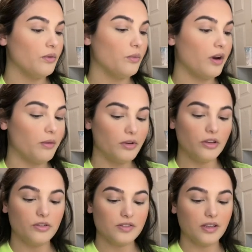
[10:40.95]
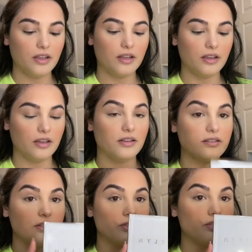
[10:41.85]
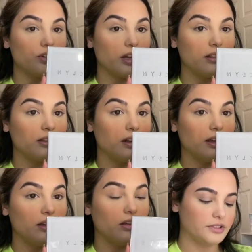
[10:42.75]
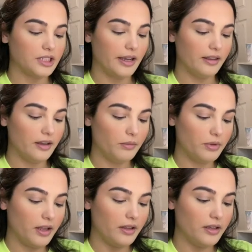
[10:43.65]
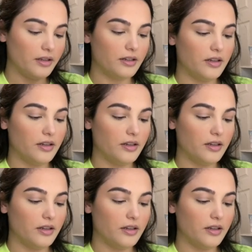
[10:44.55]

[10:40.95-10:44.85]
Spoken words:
What I've been using is this Jaclyn Hill. It's a highlighting palette.